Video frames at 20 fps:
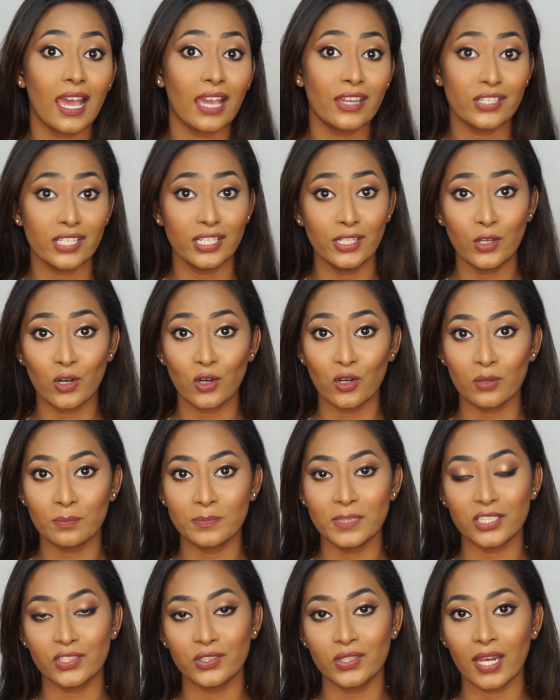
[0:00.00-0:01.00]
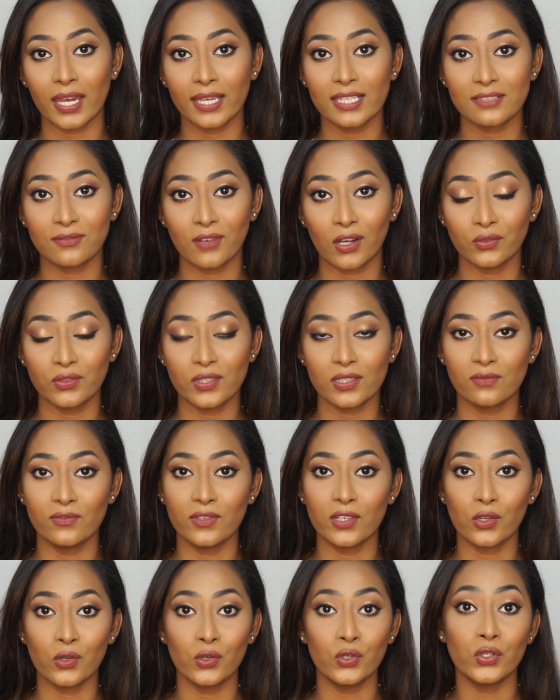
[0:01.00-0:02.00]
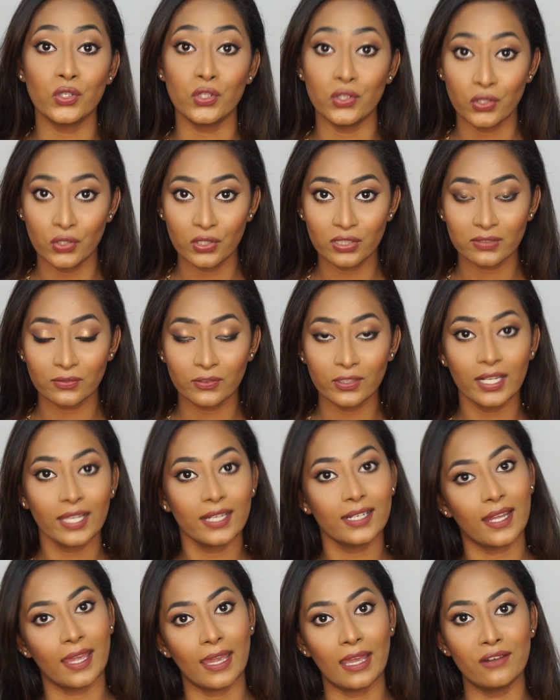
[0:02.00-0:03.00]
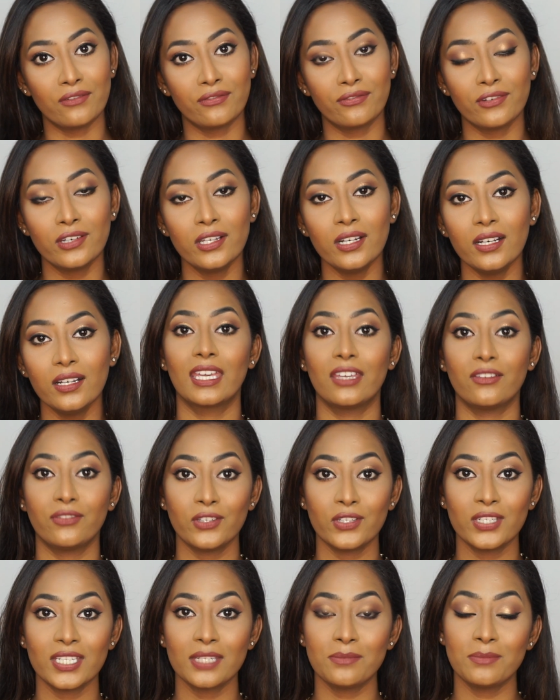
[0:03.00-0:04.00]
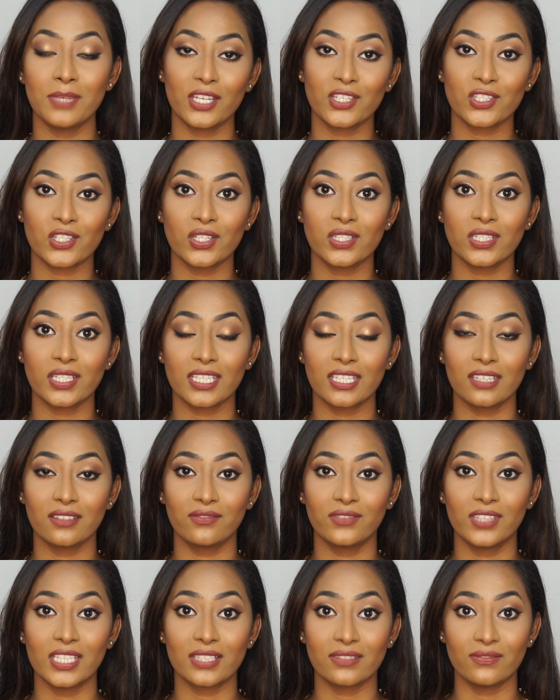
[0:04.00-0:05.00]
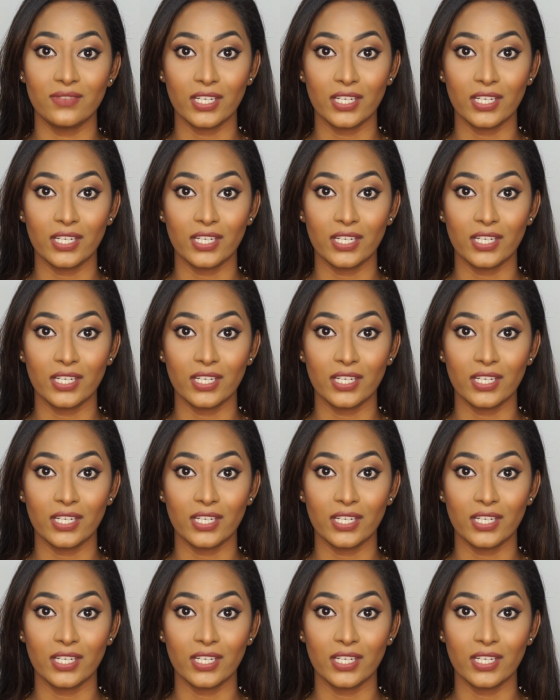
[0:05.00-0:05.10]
I really hope that you guys found this video useful and helpful. If you did, make sure to give this